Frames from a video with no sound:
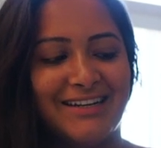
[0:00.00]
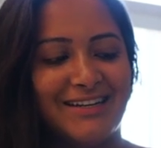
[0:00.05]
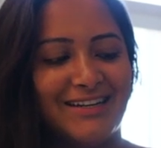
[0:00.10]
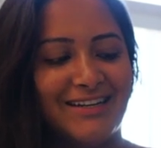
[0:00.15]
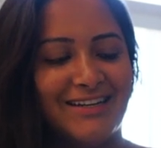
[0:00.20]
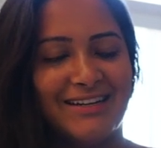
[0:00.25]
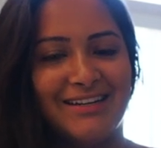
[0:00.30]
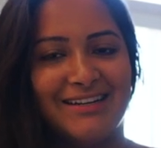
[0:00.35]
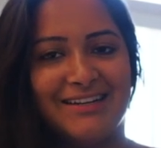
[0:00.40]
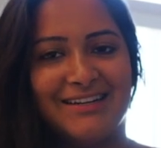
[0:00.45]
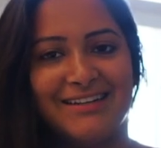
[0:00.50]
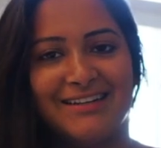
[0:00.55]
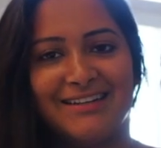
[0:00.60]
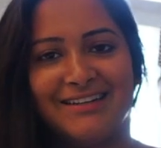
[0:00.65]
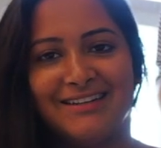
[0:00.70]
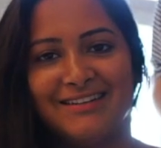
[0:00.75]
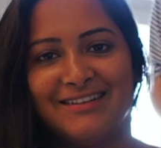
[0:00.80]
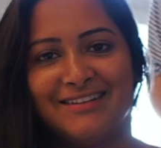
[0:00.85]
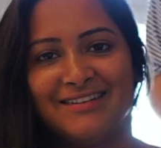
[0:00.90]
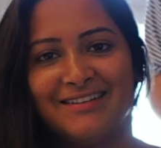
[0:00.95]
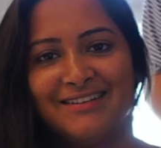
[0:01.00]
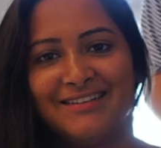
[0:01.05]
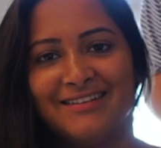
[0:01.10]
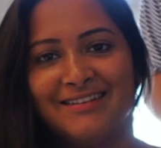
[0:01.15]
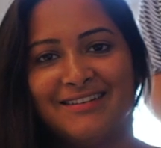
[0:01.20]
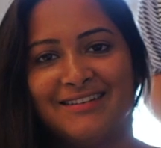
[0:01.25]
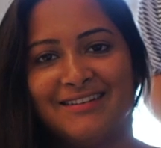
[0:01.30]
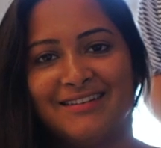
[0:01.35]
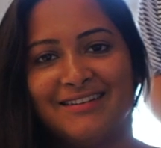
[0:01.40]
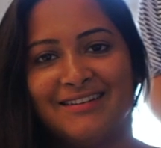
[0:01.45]
I'm gonna keep them from
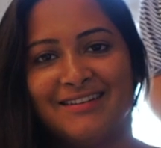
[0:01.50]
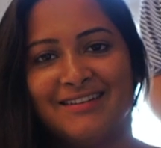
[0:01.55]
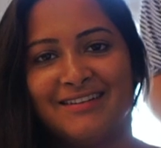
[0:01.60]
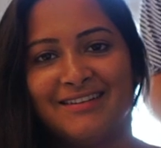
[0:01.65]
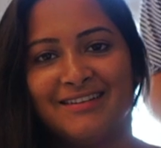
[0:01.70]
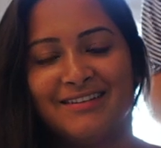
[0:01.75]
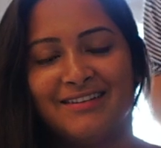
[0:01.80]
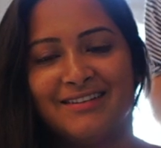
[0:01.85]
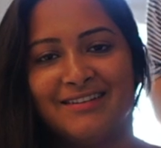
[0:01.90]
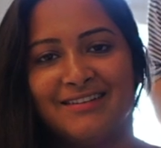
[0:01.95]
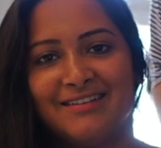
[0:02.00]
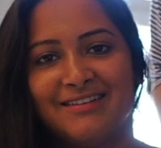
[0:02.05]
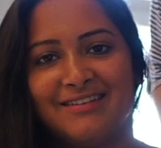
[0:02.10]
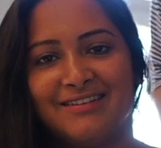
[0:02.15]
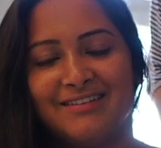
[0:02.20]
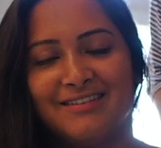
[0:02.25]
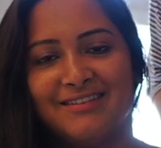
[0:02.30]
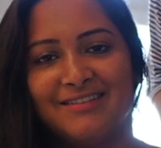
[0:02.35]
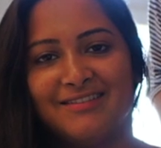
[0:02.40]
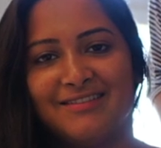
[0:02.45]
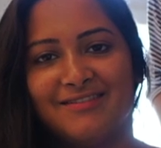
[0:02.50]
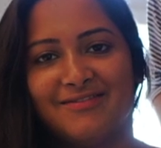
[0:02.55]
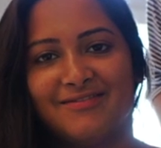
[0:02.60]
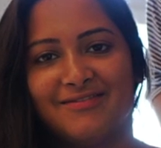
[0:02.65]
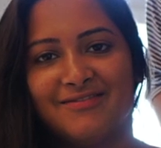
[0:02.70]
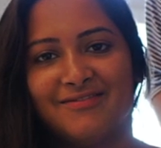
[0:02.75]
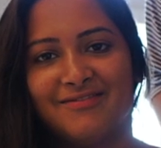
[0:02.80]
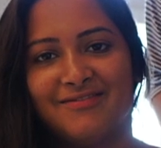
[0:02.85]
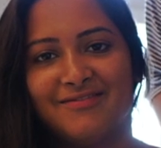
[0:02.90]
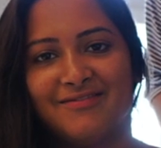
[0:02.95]
wearing. Does
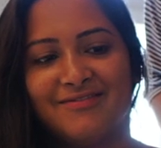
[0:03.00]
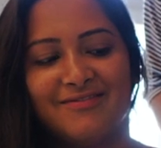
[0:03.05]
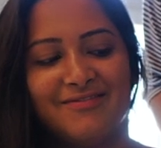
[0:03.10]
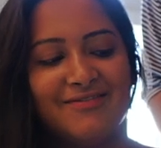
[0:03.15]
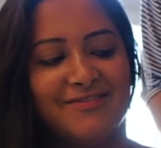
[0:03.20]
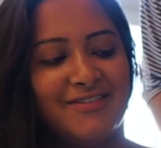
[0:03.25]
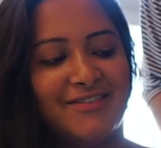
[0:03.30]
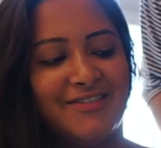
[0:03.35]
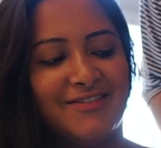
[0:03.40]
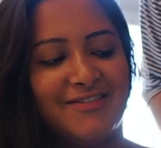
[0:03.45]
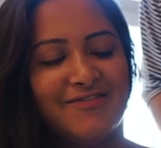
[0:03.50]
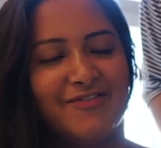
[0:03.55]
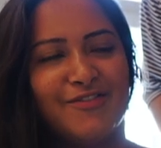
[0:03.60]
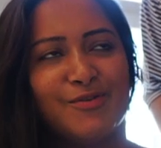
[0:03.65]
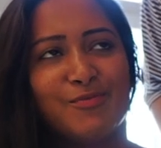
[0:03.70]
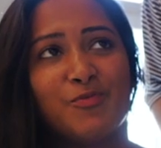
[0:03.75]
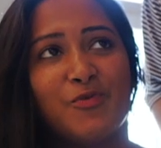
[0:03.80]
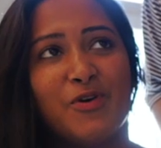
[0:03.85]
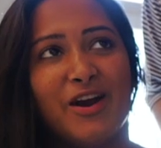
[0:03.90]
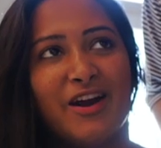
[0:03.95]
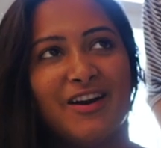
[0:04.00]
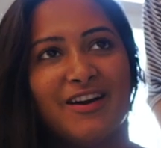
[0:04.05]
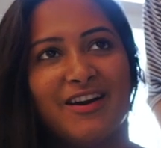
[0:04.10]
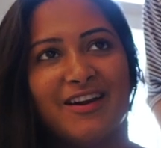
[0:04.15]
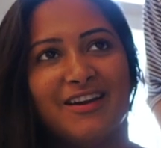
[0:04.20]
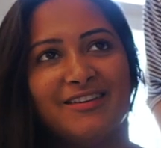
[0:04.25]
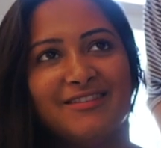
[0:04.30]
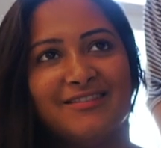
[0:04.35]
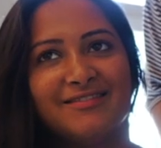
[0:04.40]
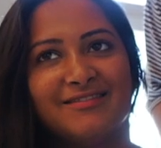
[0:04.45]
that walk weird? From
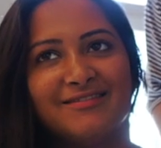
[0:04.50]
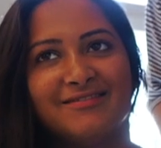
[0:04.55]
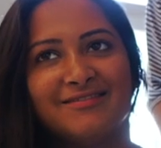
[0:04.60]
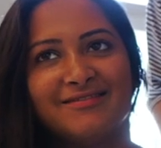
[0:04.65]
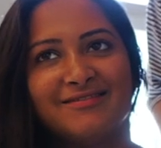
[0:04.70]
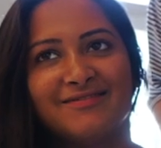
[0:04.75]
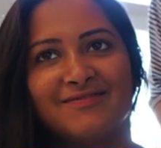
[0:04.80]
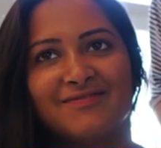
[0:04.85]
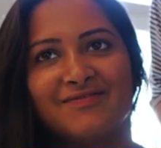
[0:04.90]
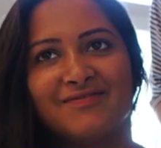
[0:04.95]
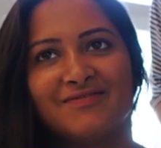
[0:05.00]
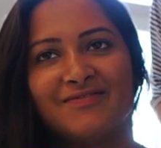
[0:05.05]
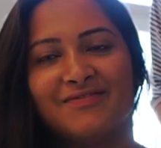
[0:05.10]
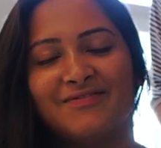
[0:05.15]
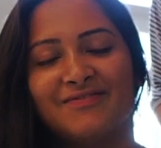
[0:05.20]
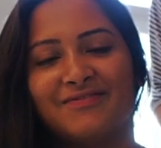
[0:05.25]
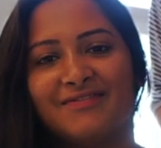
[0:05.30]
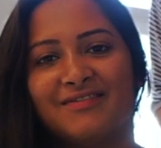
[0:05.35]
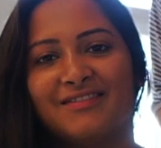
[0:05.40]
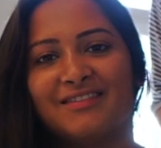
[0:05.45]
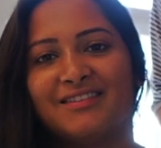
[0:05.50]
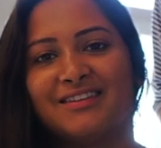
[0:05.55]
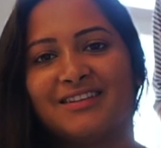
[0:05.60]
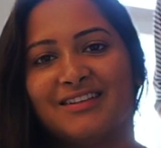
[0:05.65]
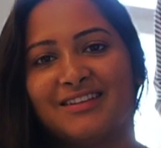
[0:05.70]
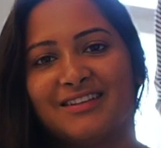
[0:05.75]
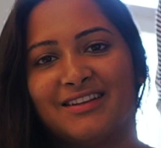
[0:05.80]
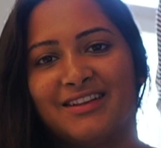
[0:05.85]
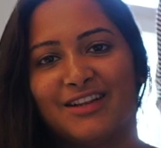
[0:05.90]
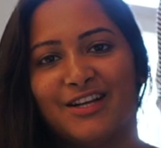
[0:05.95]
wearing? Wearing?
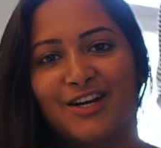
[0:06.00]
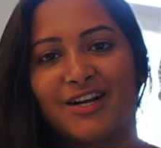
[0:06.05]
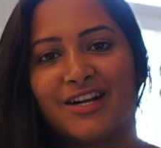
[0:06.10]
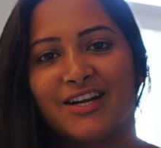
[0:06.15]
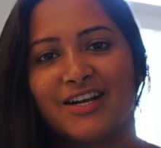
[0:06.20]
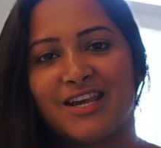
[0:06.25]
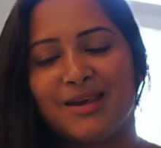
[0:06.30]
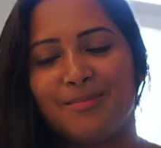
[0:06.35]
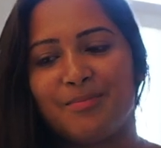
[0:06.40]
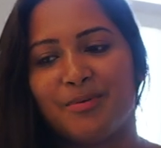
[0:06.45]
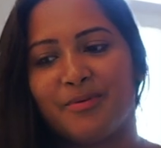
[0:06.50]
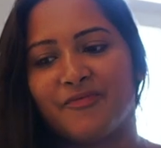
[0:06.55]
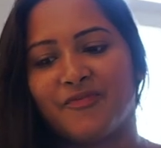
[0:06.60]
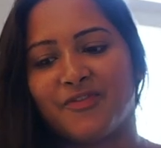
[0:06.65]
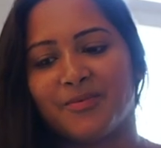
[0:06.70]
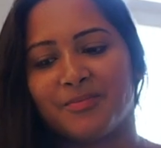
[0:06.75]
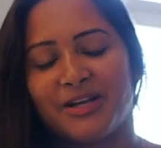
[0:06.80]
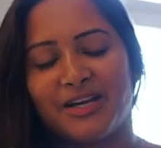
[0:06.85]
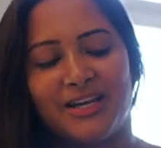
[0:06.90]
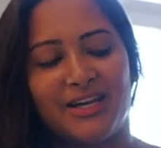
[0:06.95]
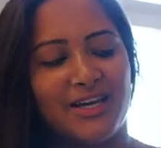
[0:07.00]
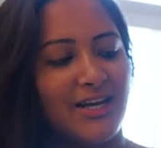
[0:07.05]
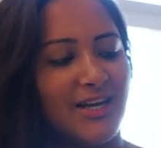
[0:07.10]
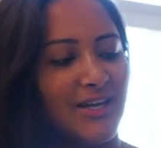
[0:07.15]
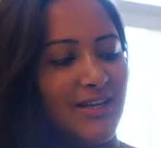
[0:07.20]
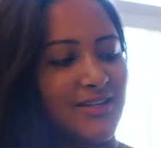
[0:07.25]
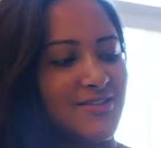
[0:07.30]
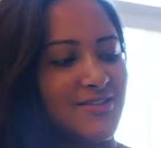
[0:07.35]
They're gonna keep them from like getting